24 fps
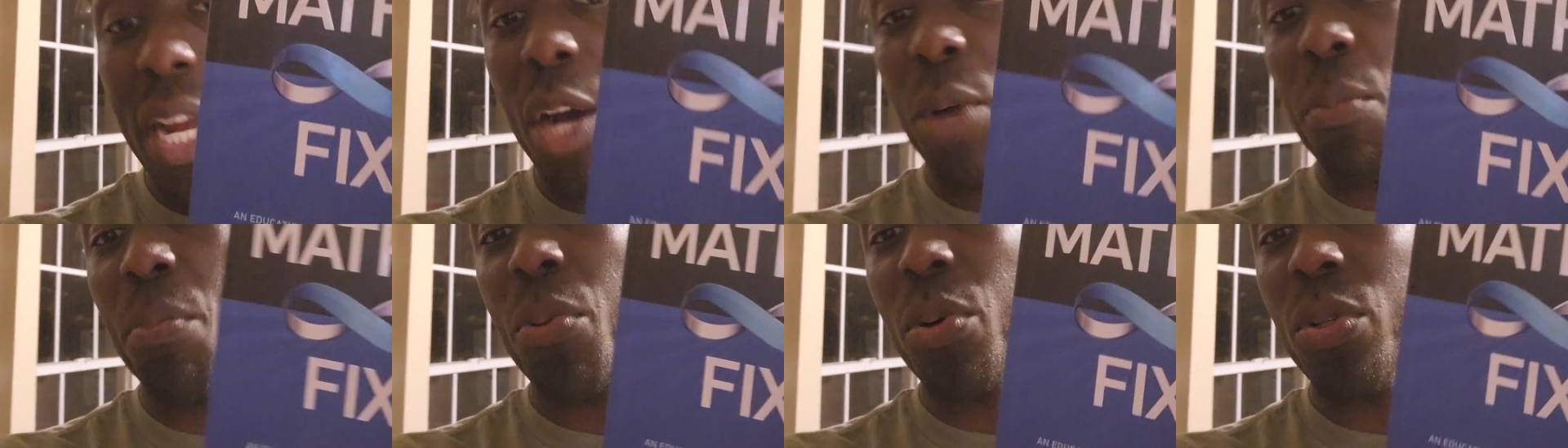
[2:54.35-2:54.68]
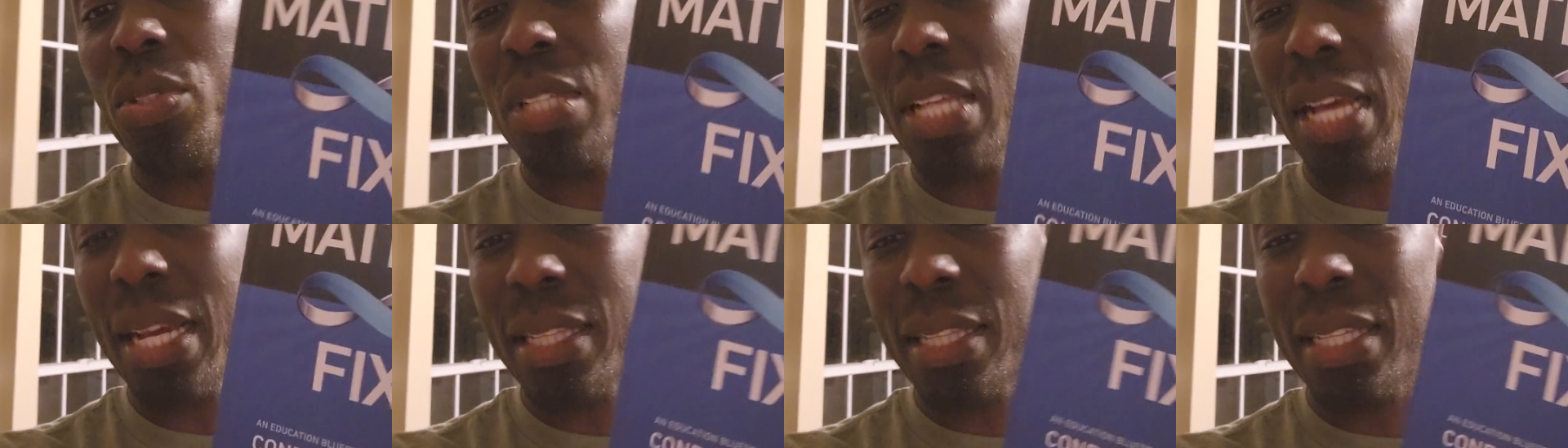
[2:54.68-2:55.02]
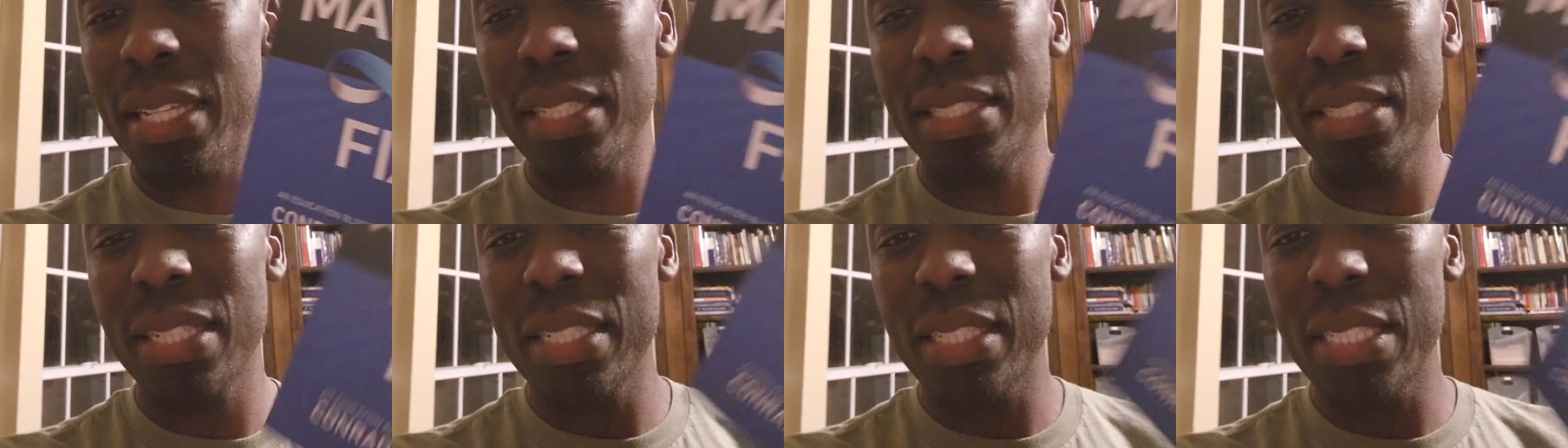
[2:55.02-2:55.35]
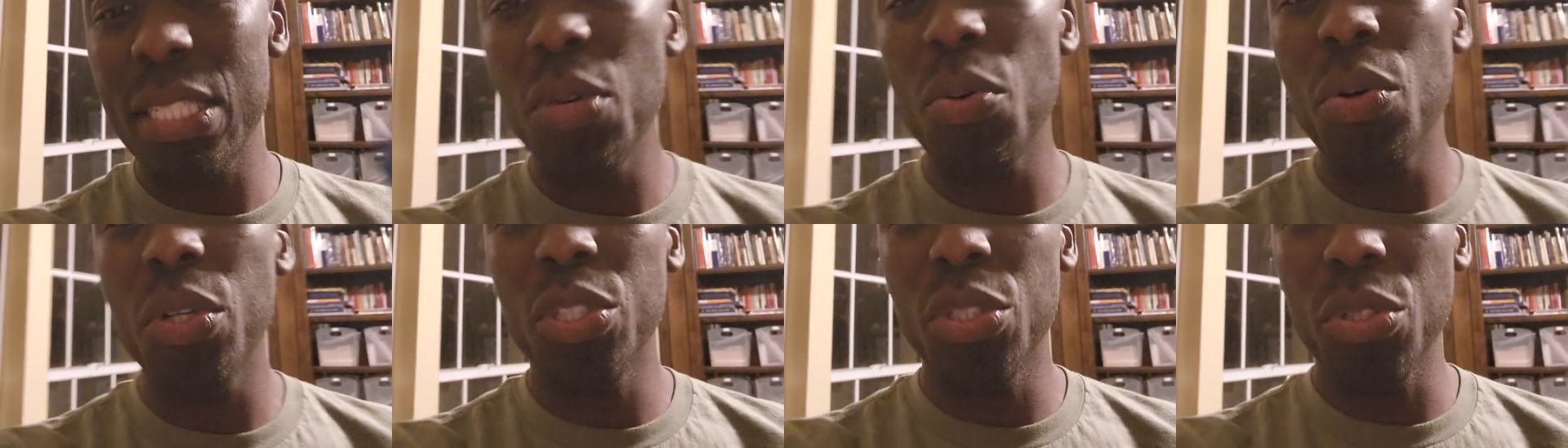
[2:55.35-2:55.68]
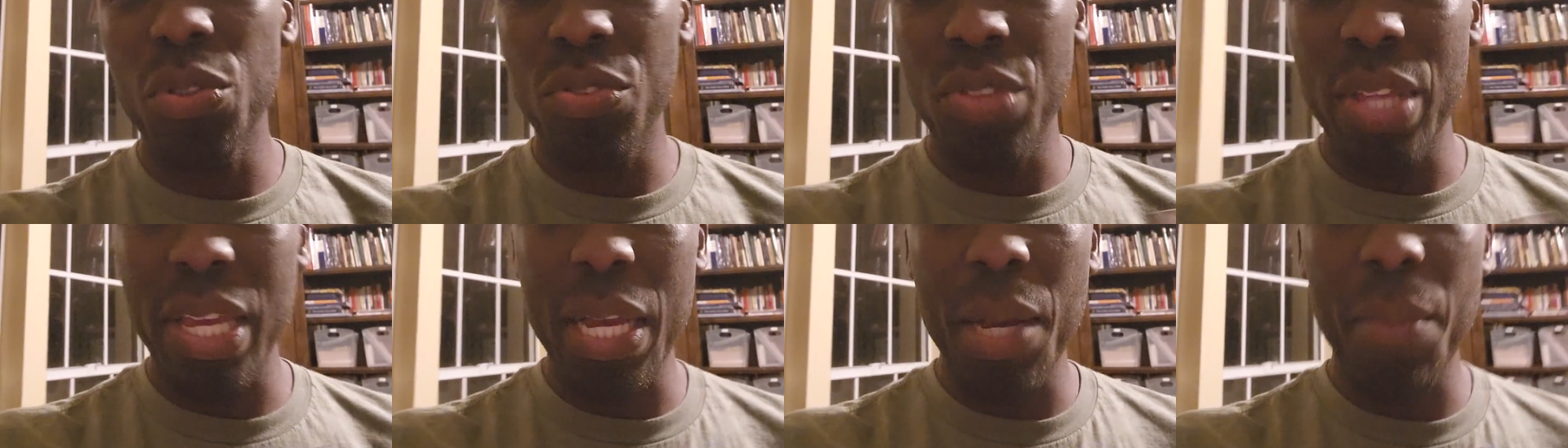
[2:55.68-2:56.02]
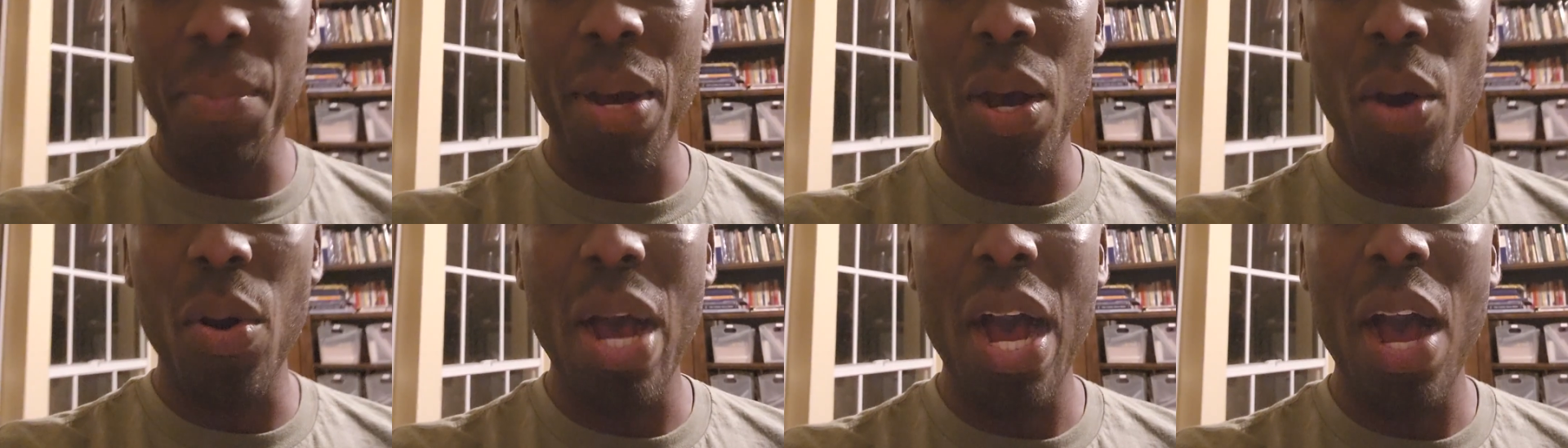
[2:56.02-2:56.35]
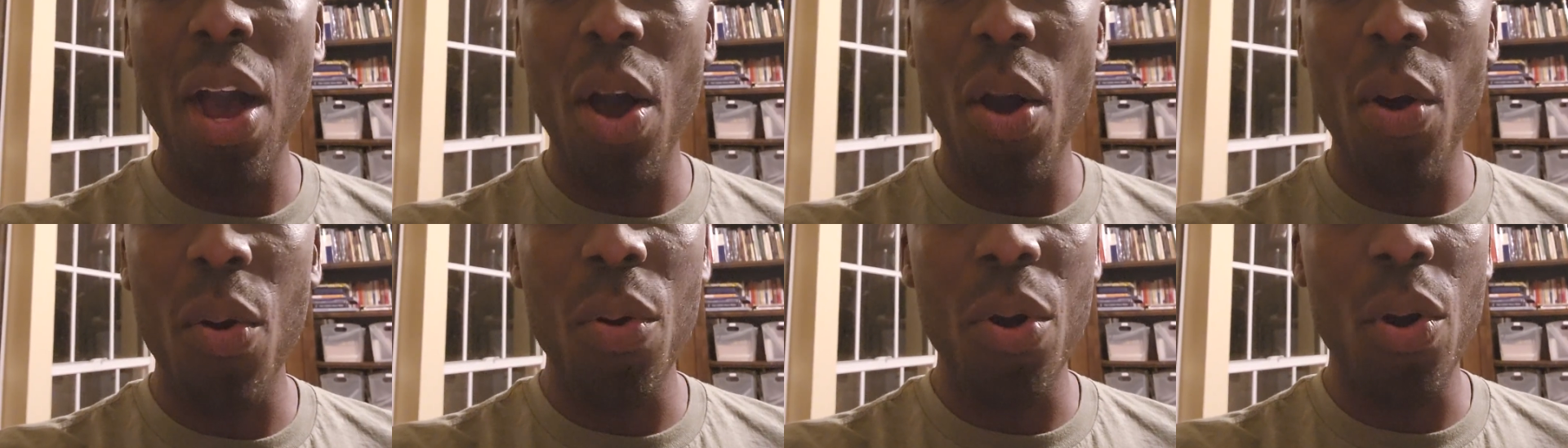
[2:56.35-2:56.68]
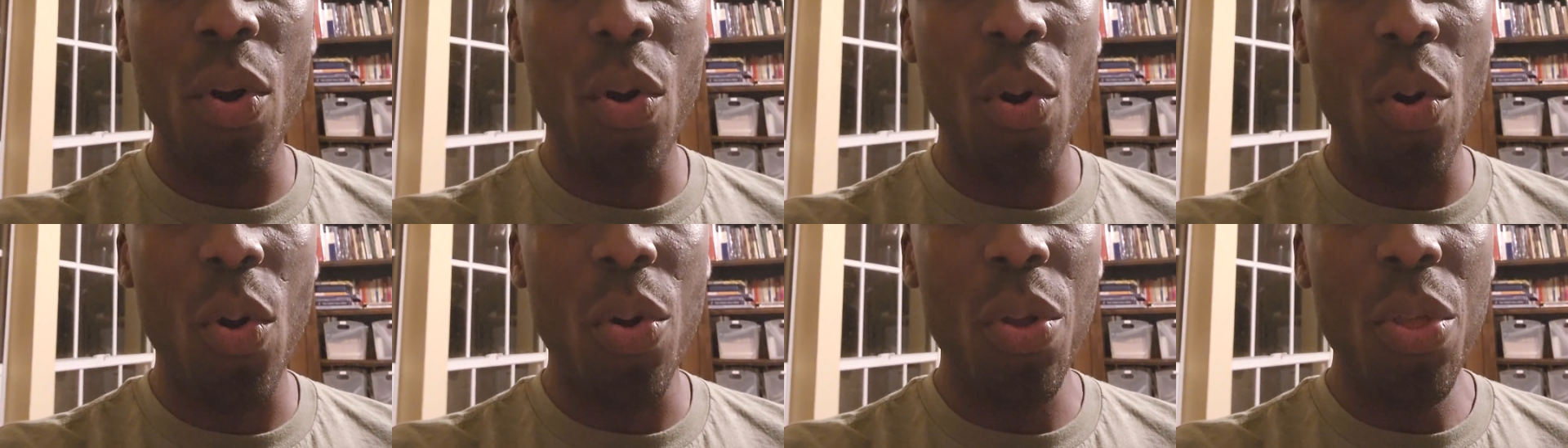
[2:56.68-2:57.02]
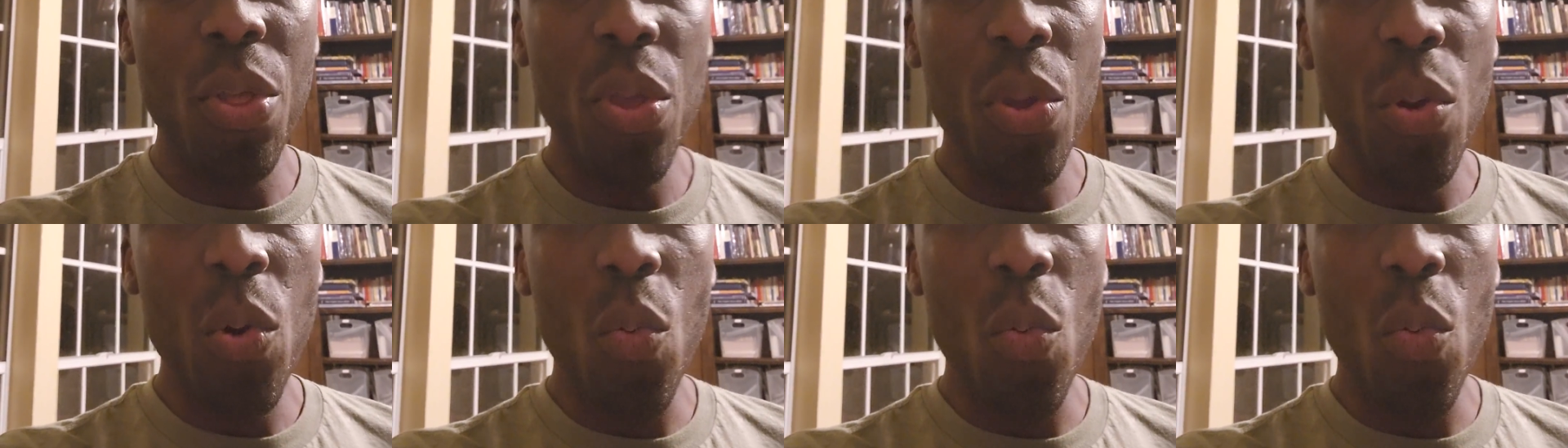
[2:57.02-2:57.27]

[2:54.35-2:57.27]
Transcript: out books like this and see what you think about how or